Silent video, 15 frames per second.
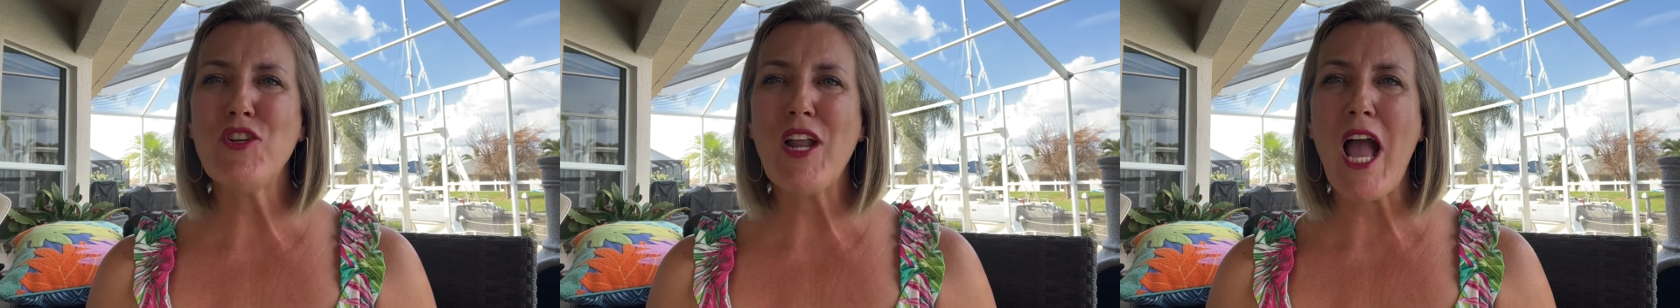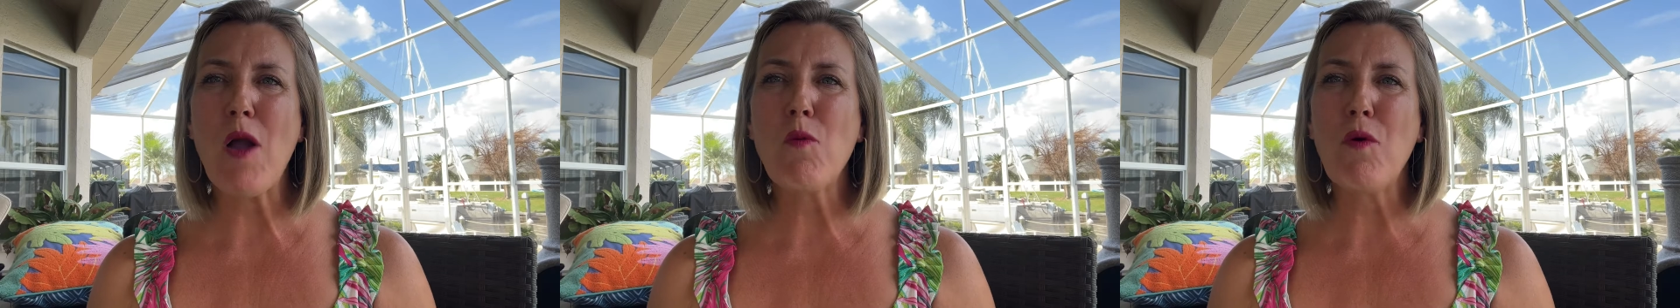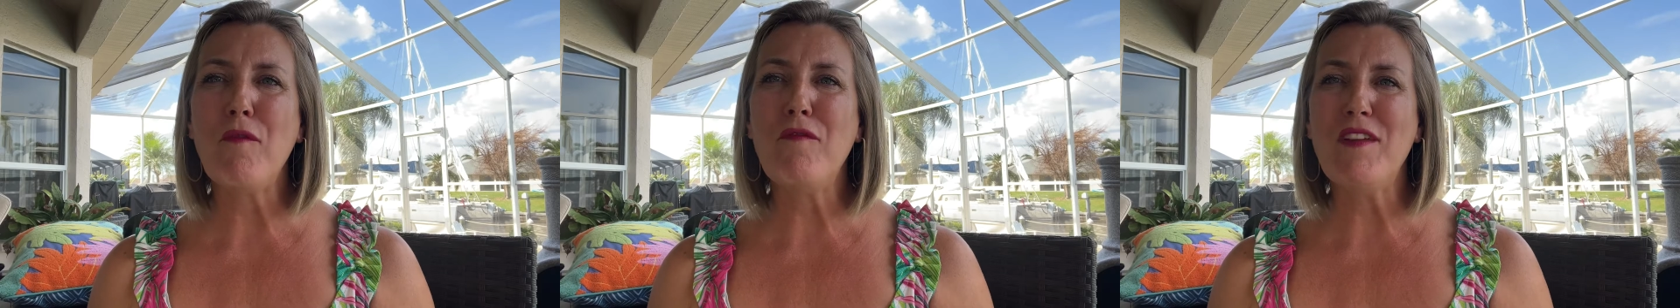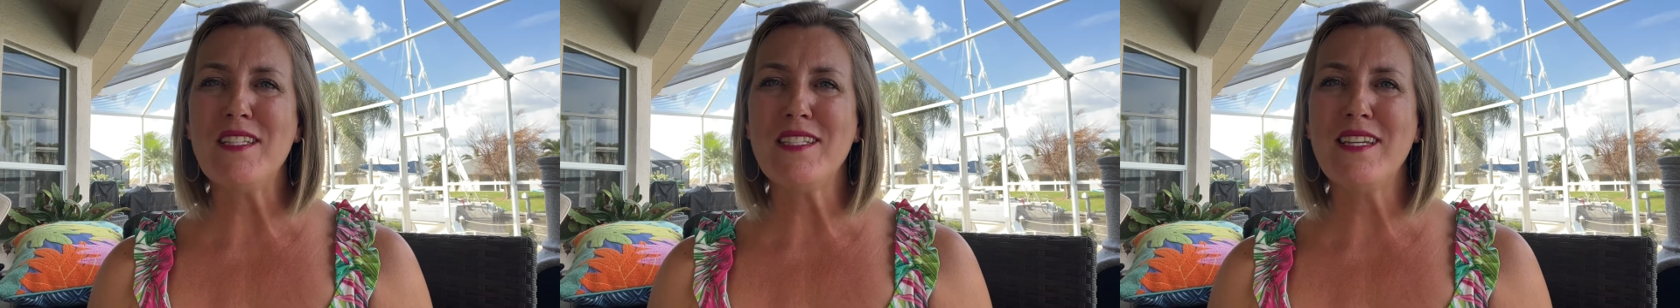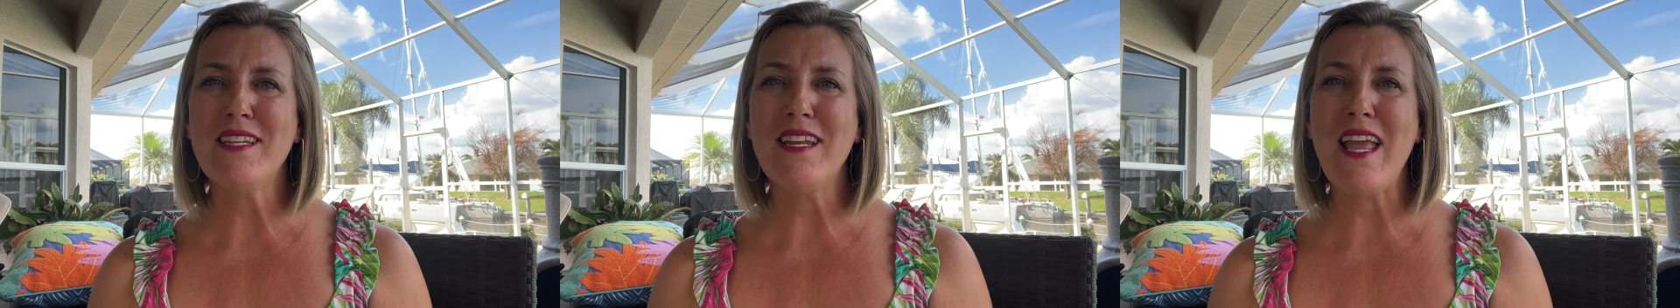I will
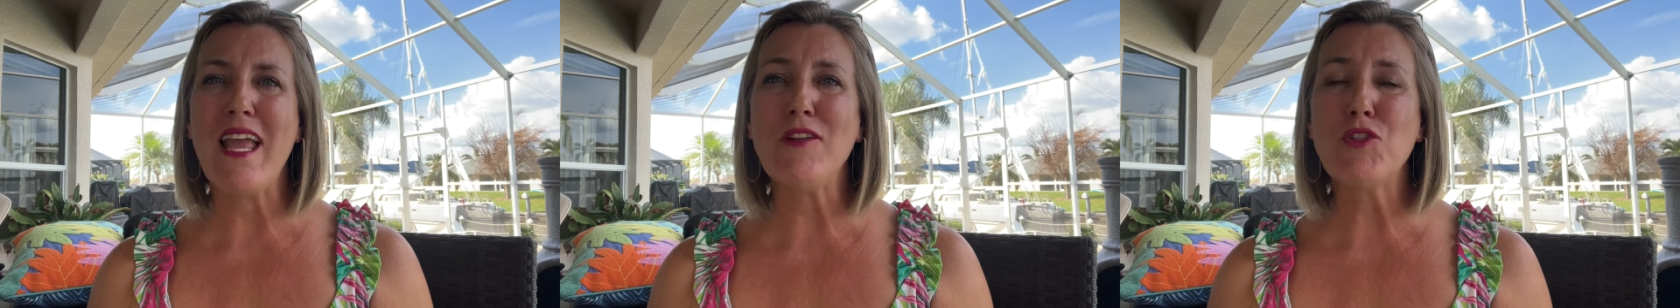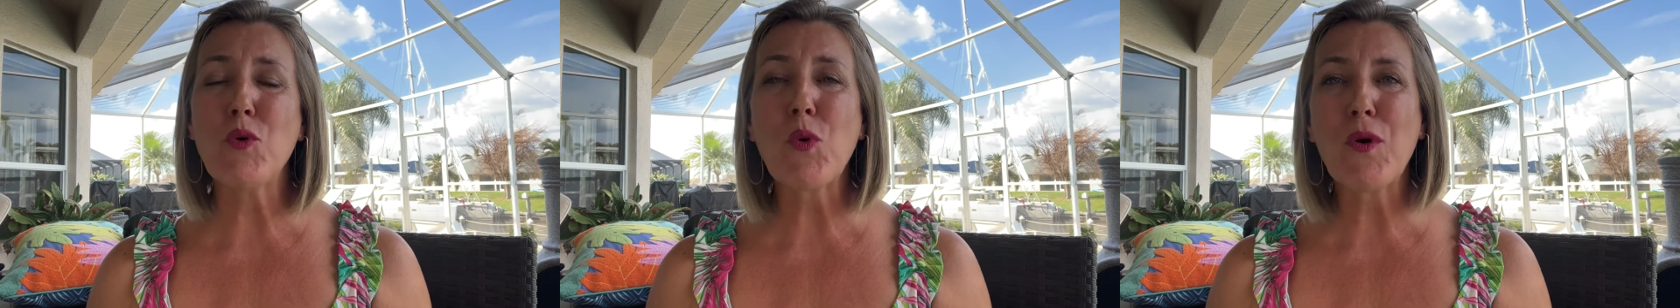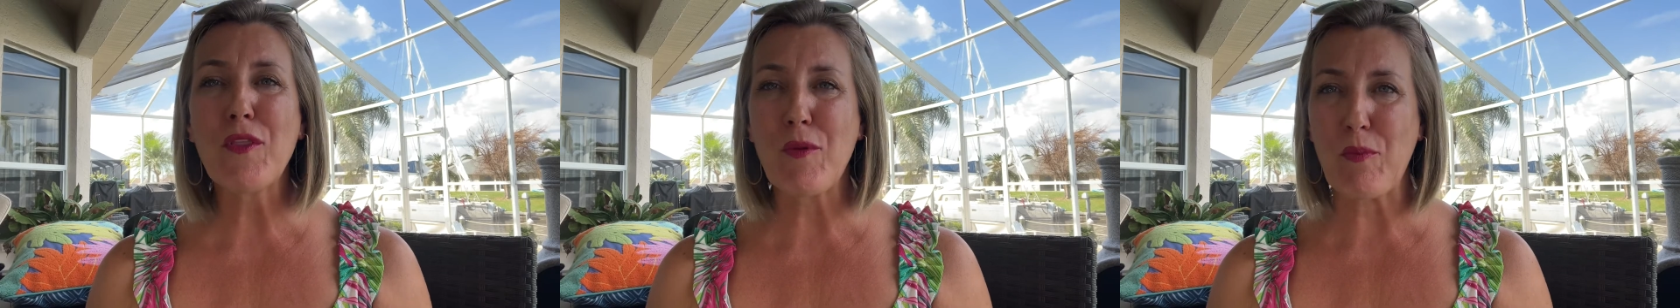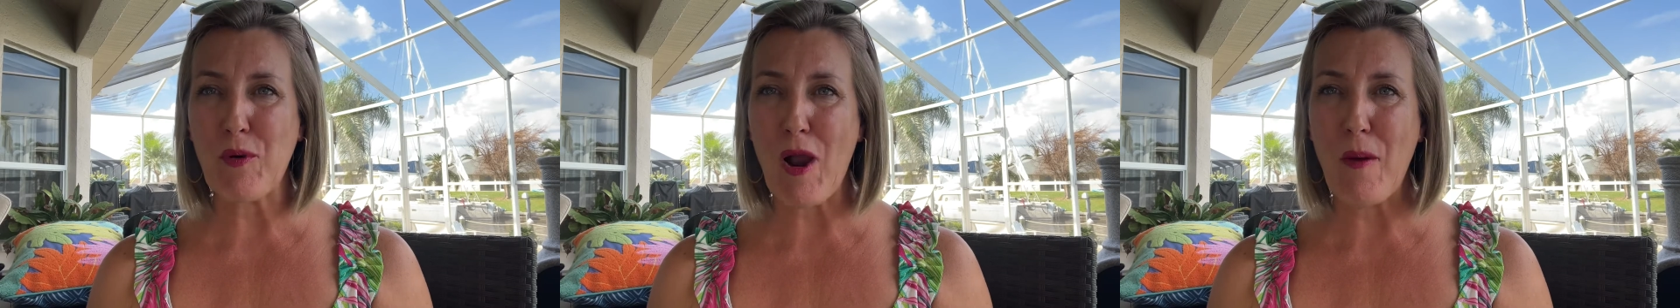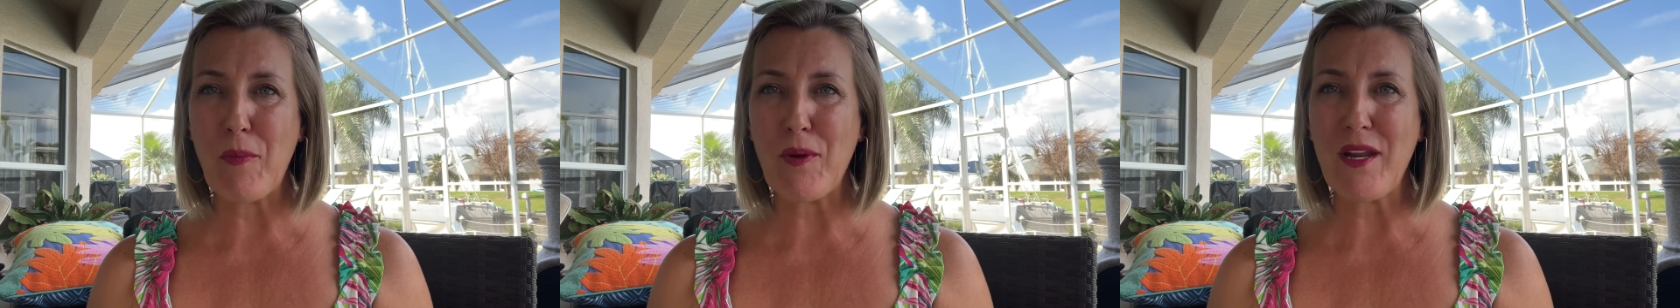visit and tour the
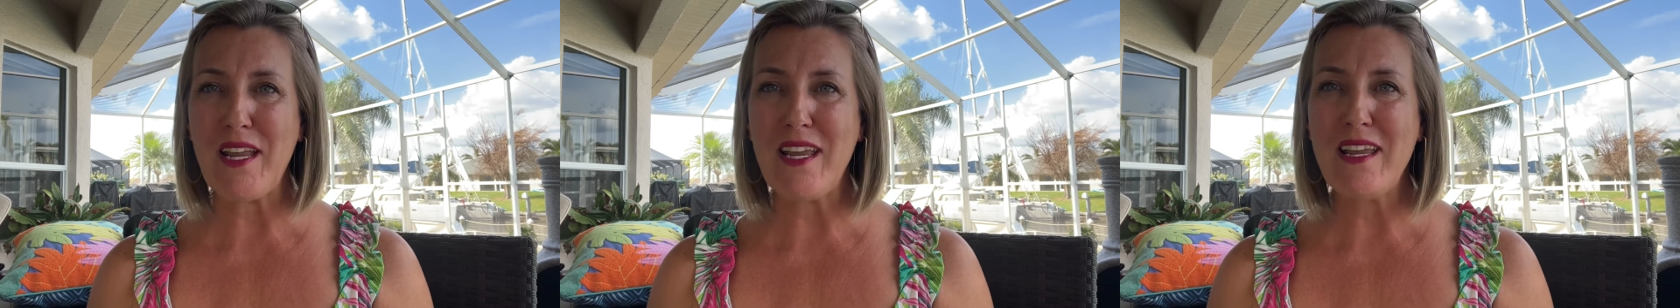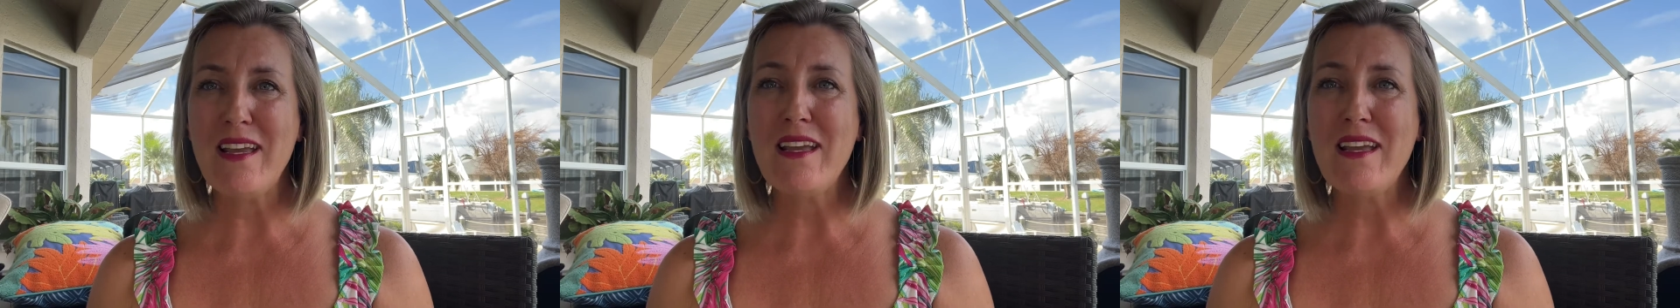property